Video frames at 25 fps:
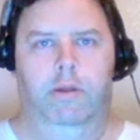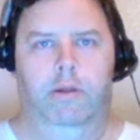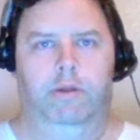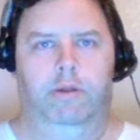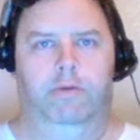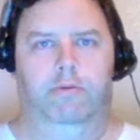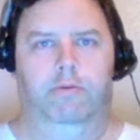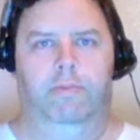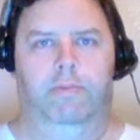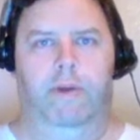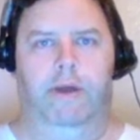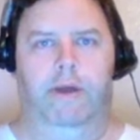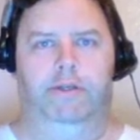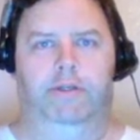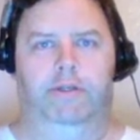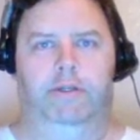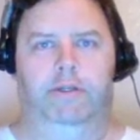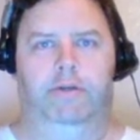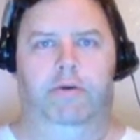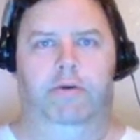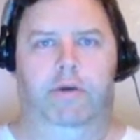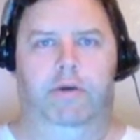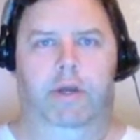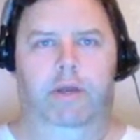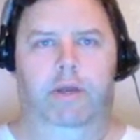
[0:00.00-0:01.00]
The
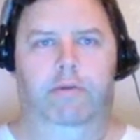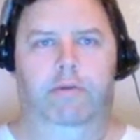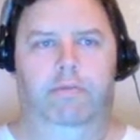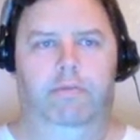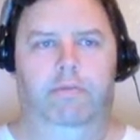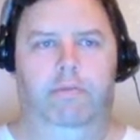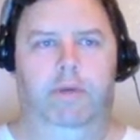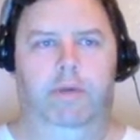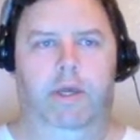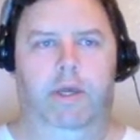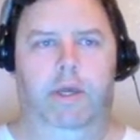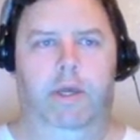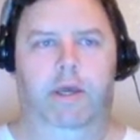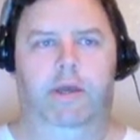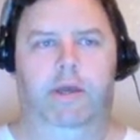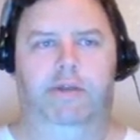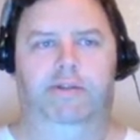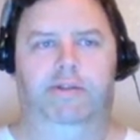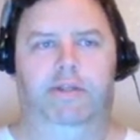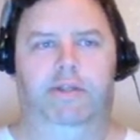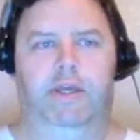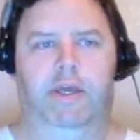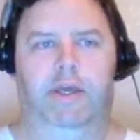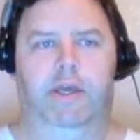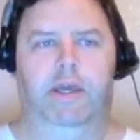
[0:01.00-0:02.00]
repository is
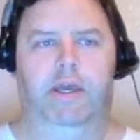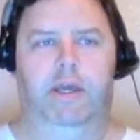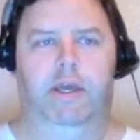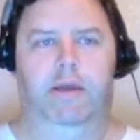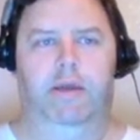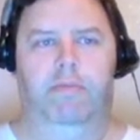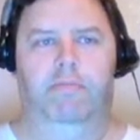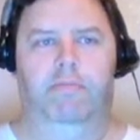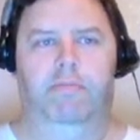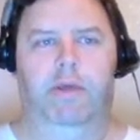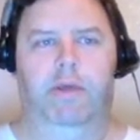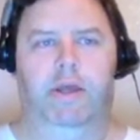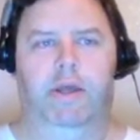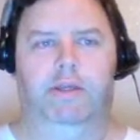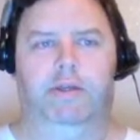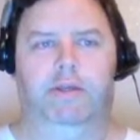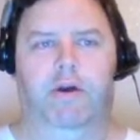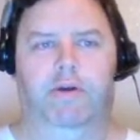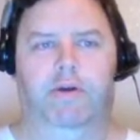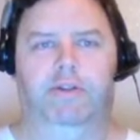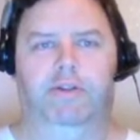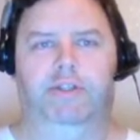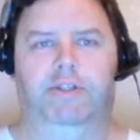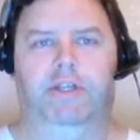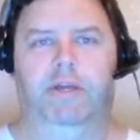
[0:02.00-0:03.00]

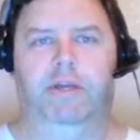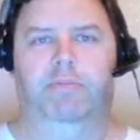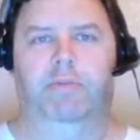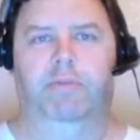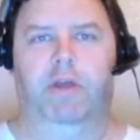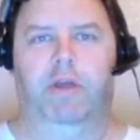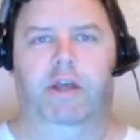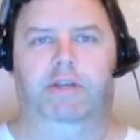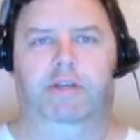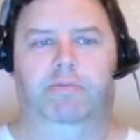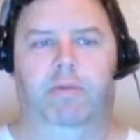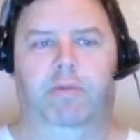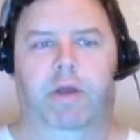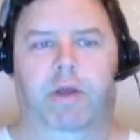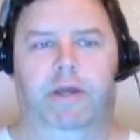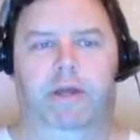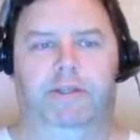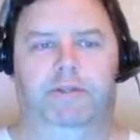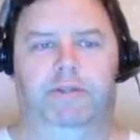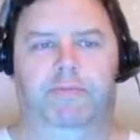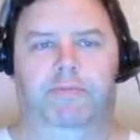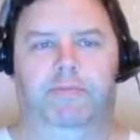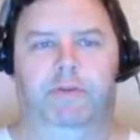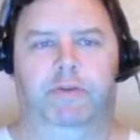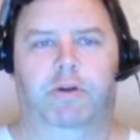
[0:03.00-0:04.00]
called C++.
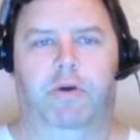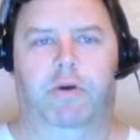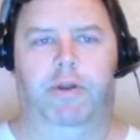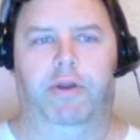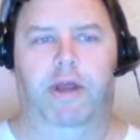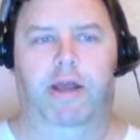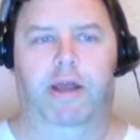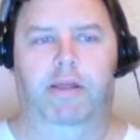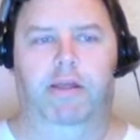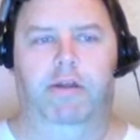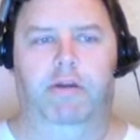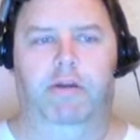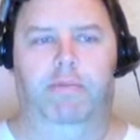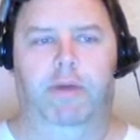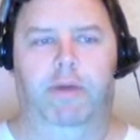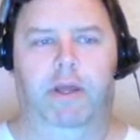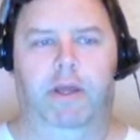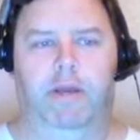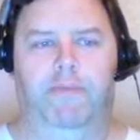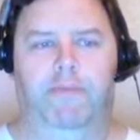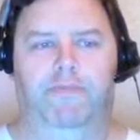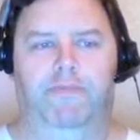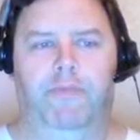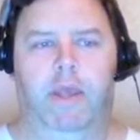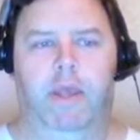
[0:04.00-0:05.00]
Scroll down a little
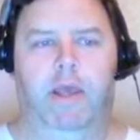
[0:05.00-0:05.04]
bit.